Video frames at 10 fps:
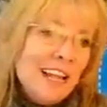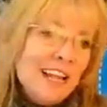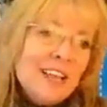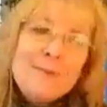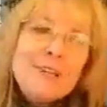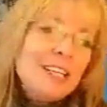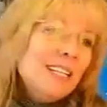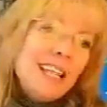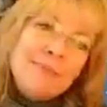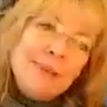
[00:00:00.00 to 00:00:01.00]
and it
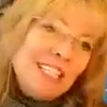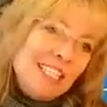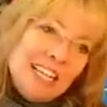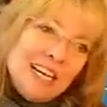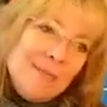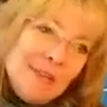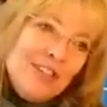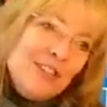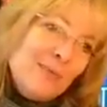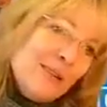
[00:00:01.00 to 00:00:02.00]
wouldn't let me stop. It
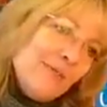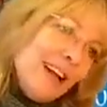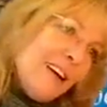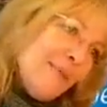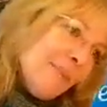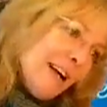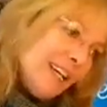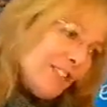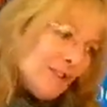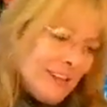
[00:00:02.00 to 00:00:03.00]
just went right on
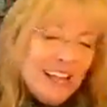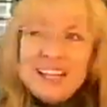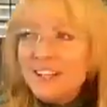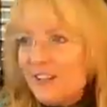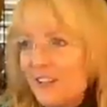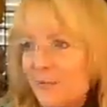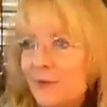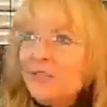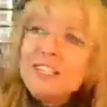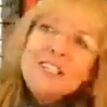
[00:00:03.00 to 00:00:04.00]
by, so I had to
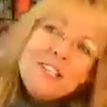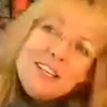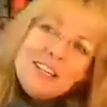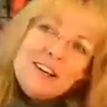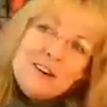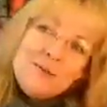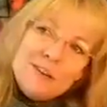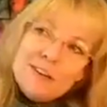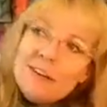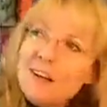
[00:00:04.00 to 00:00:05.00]
pull into the
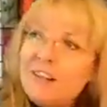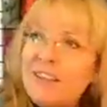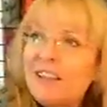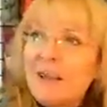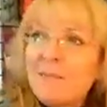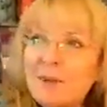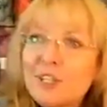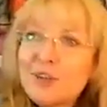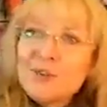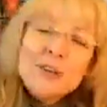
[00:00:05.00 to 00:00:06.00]
hardware or the lumber
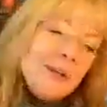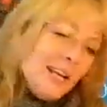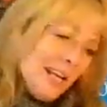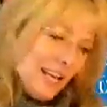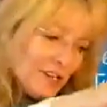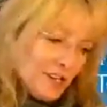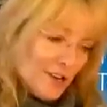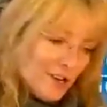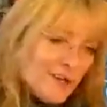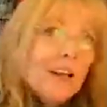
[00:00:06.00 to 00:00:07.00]
store and
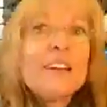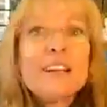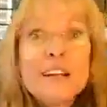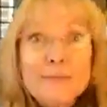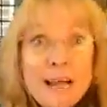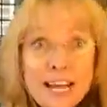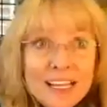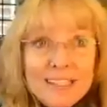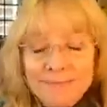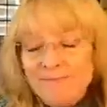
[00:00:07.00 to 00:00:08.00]
turn around and come
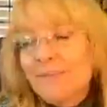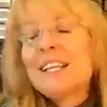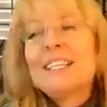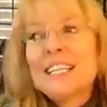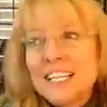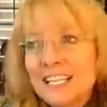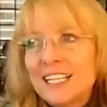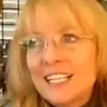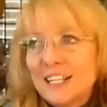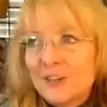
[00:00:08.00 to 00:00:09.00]
back to
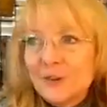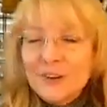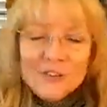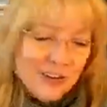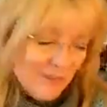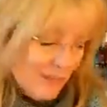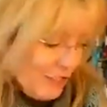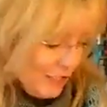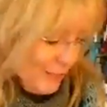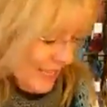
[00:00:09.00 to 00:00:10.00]
get into our driveway, just